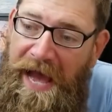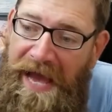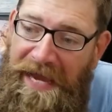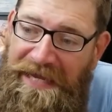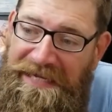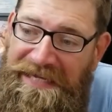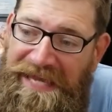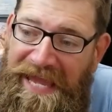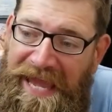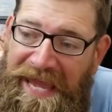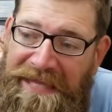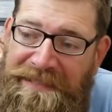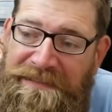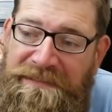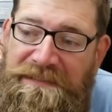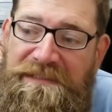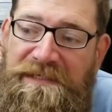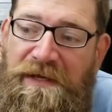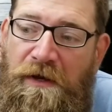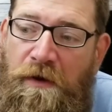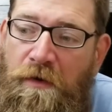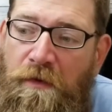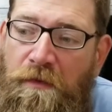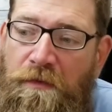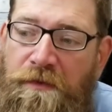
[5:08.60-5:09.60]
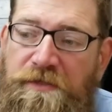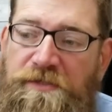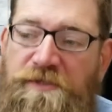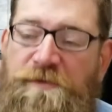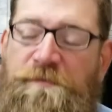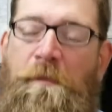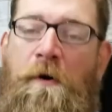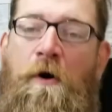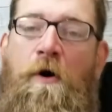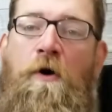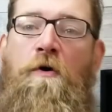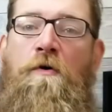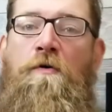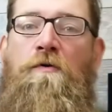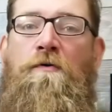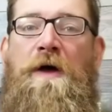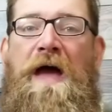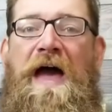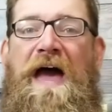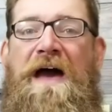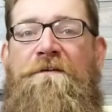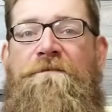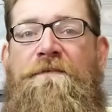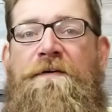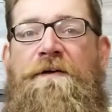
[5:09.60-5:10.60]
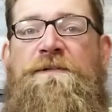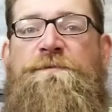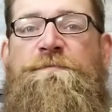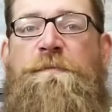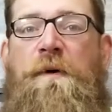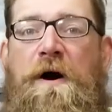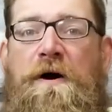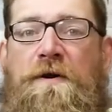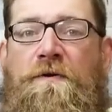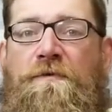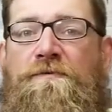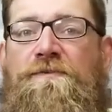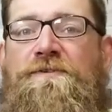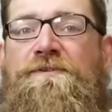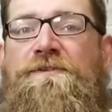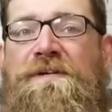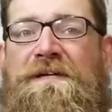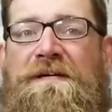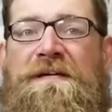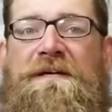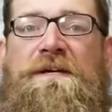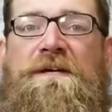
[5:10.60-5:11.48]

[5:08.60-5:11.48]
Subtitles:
I can sell the small half-ounce bottles